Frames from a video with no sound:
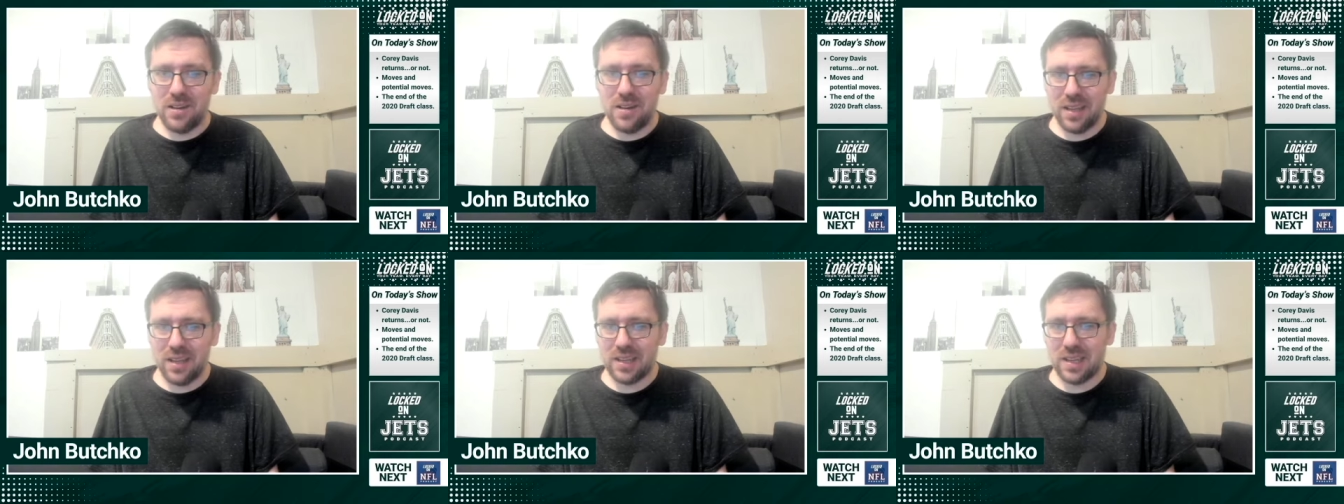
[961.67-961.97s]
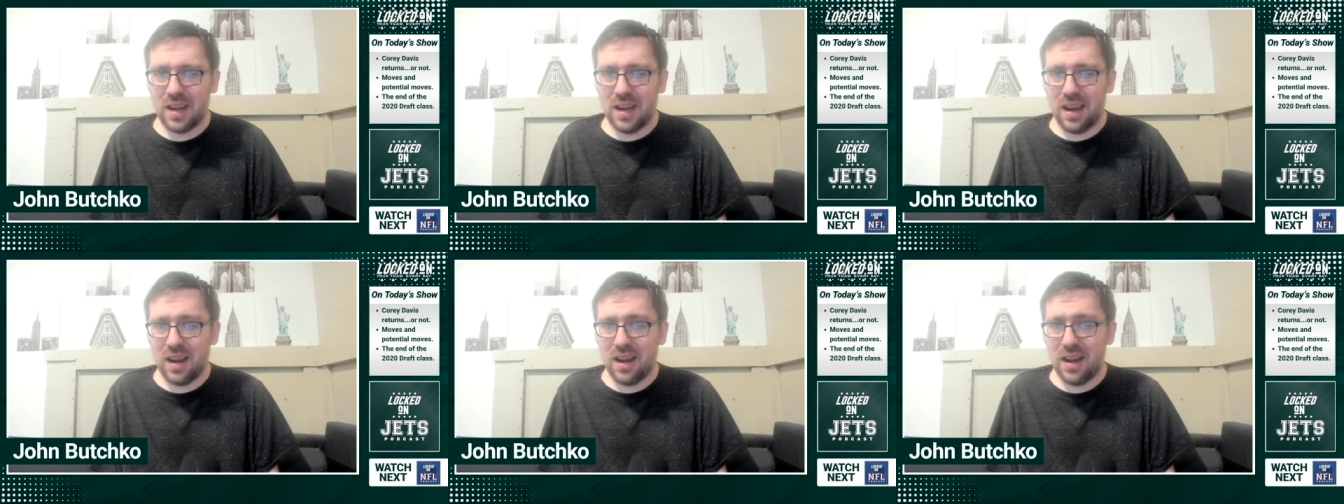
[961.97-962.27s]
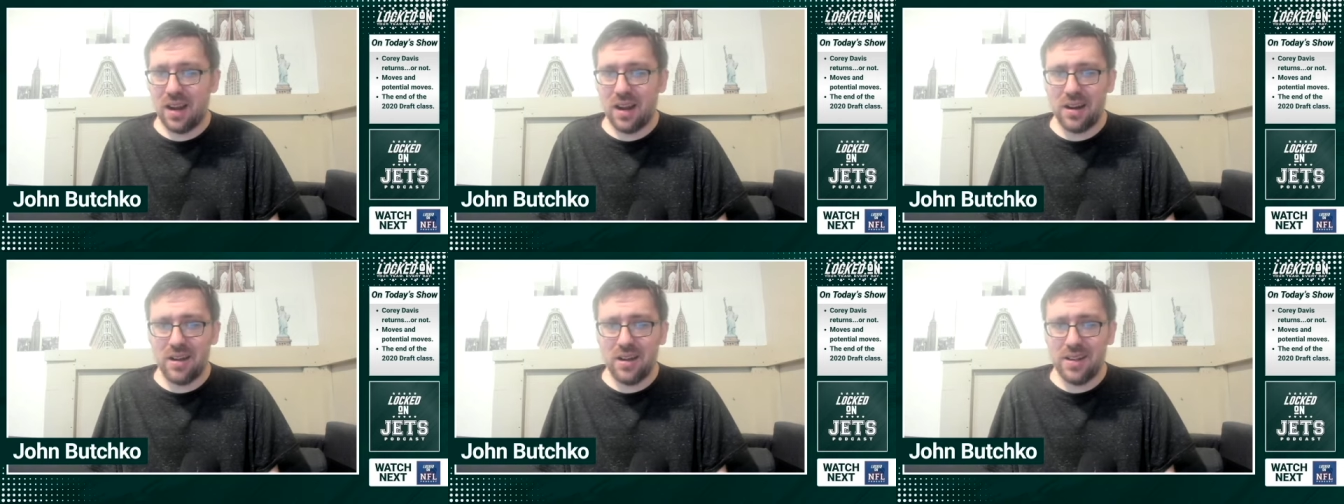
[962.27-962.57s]
Like
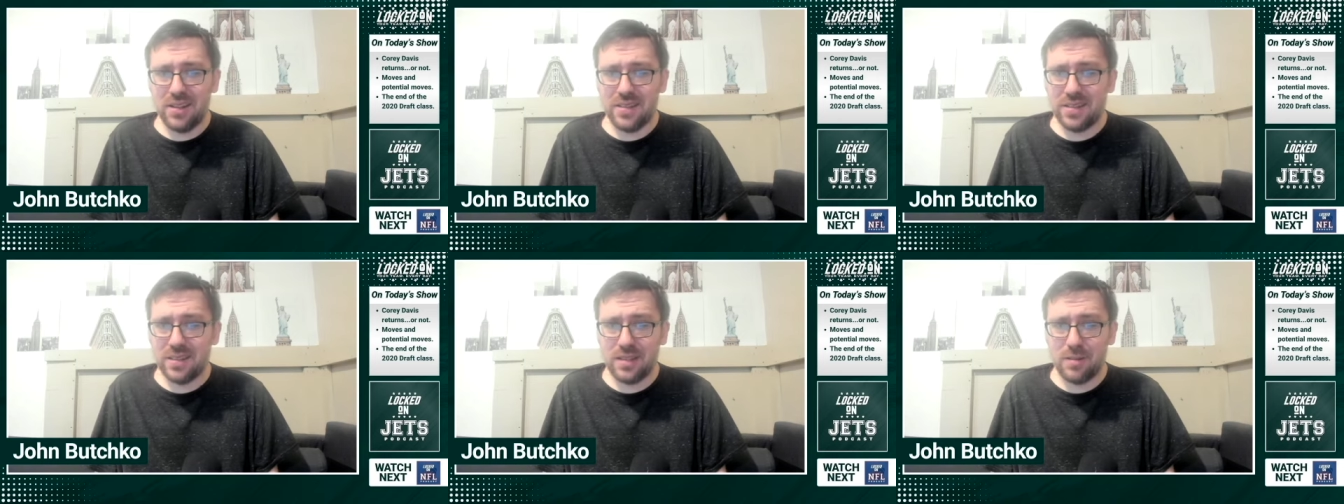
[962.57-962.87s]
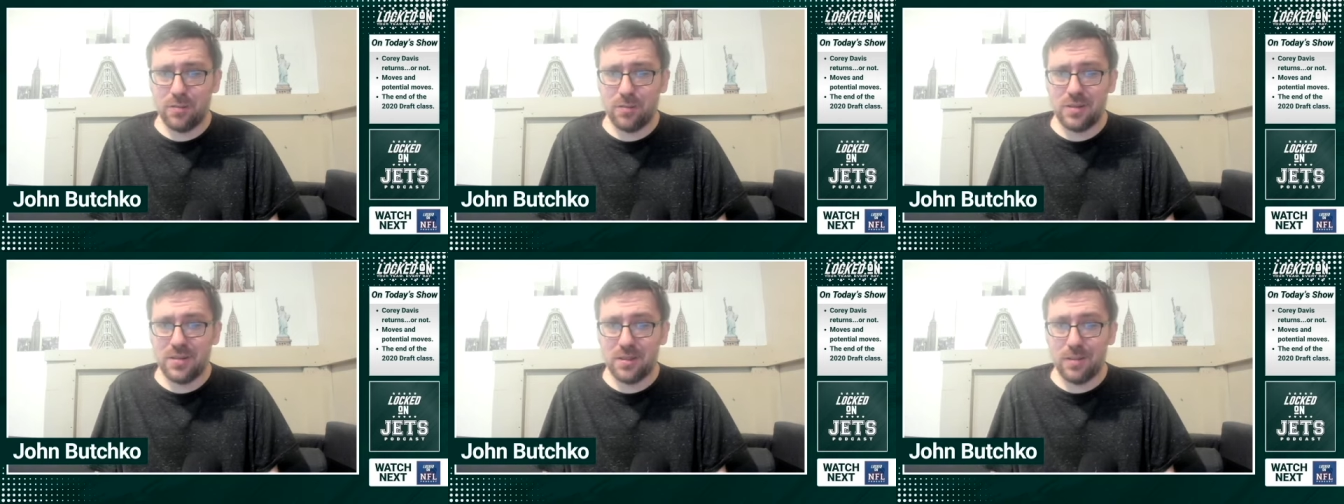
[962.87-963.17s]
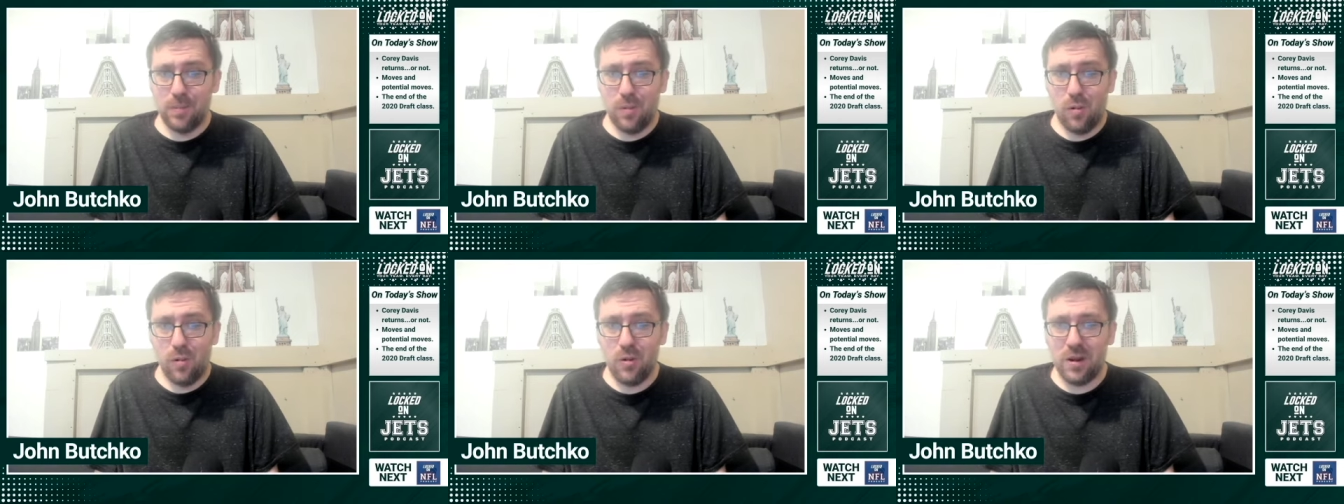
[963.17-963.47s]
I honestly think we're to the
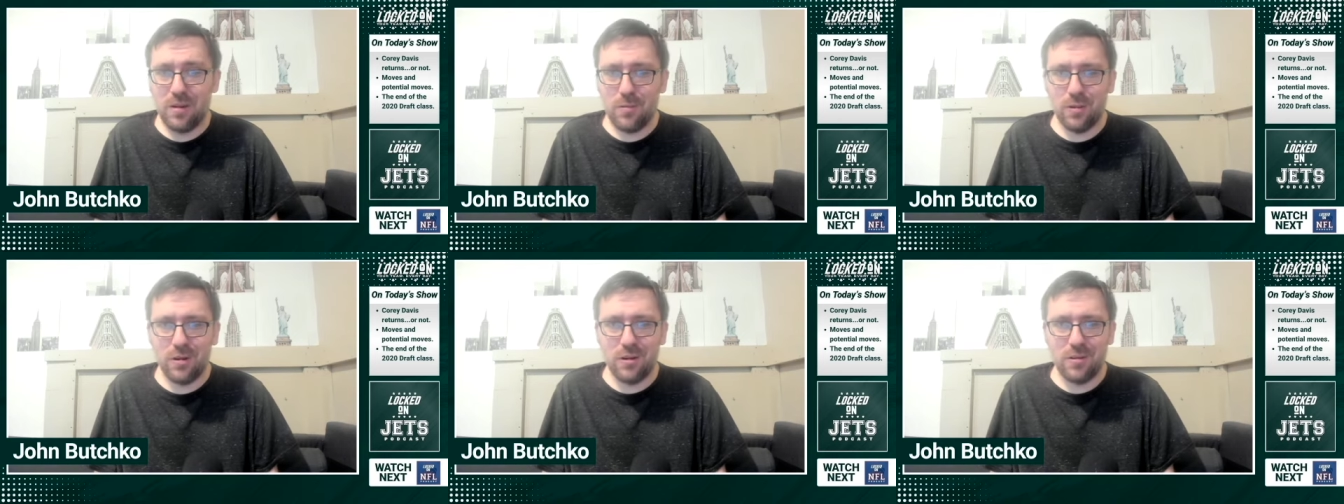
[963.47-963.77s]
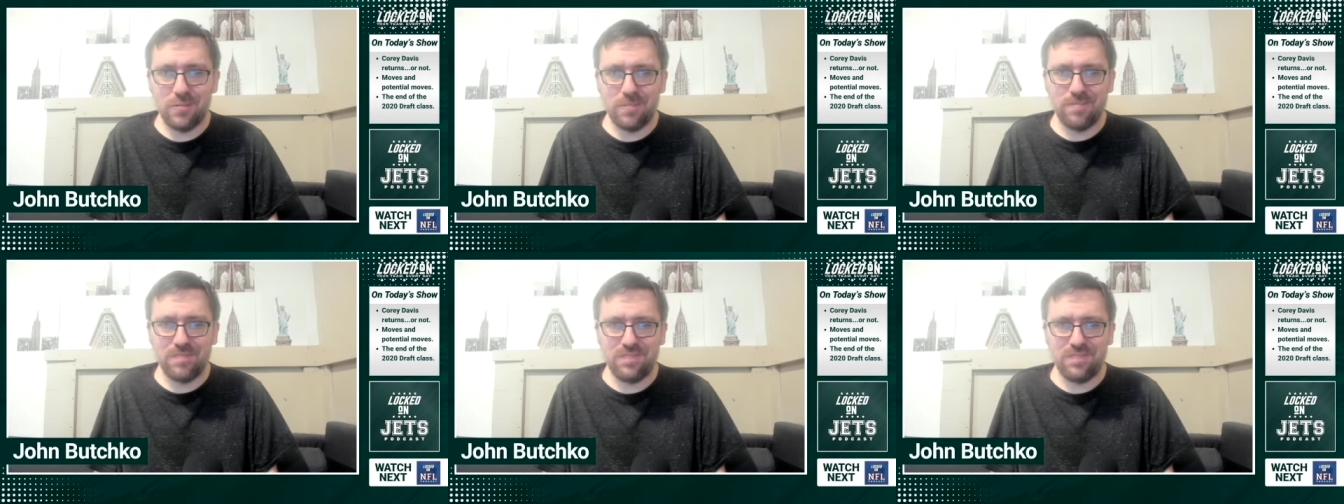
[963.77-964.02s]
point where